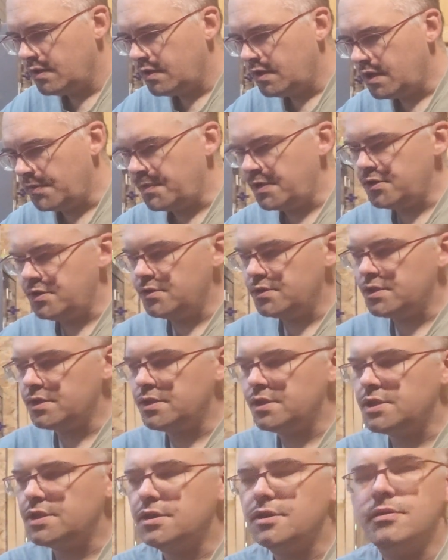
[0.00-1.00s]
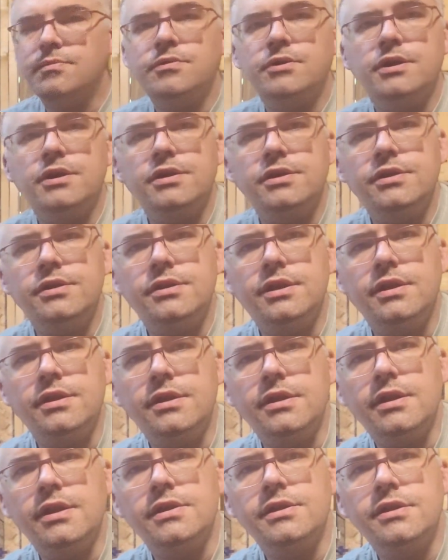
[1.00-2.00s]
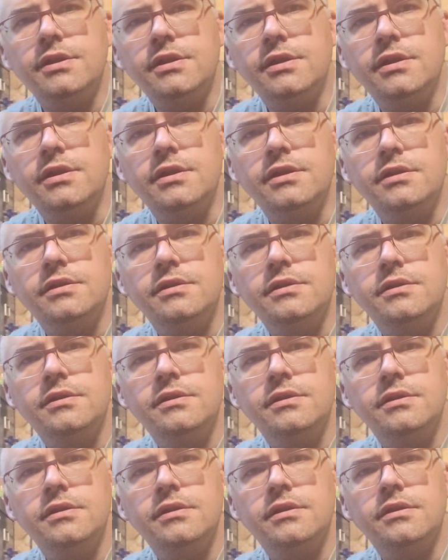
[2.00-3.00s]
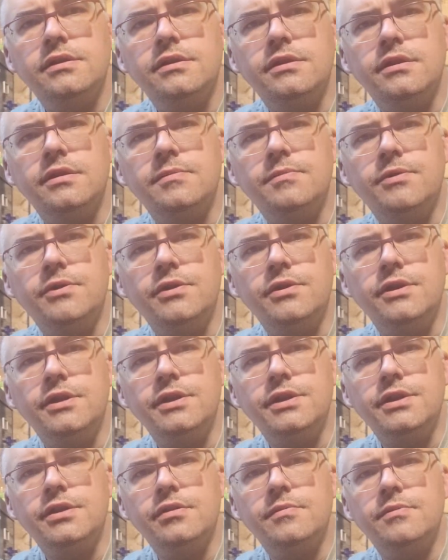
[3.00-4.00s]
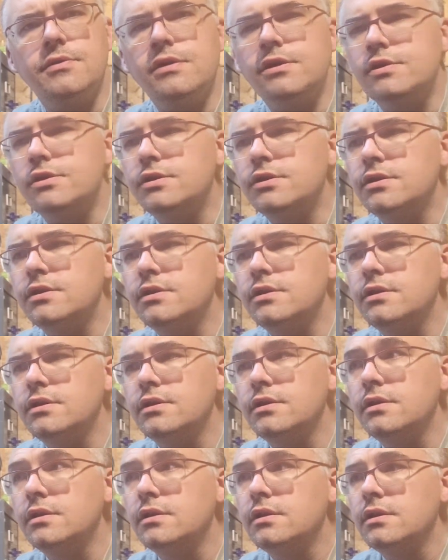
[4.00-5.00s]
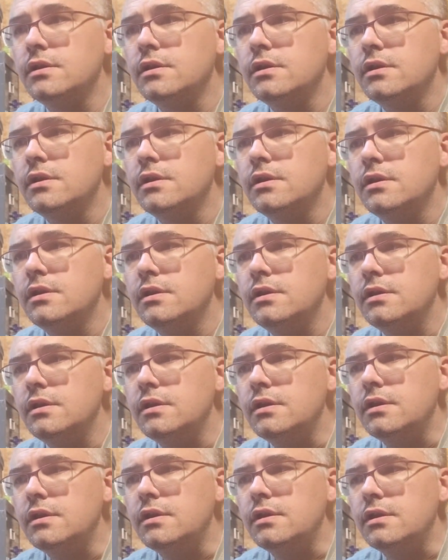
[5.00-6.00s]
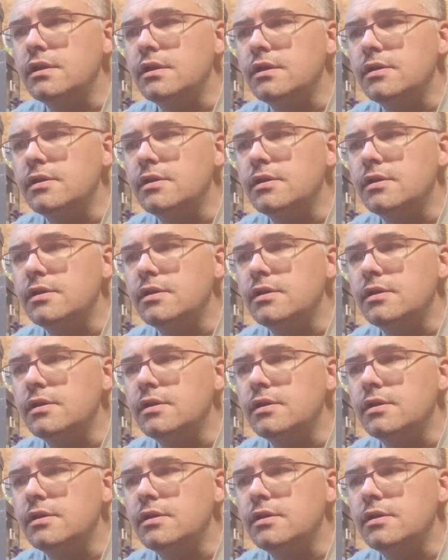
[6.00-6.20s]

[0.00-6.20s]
And I've been using this airbrush since I got the kit. It's a pretty nice airbrush, and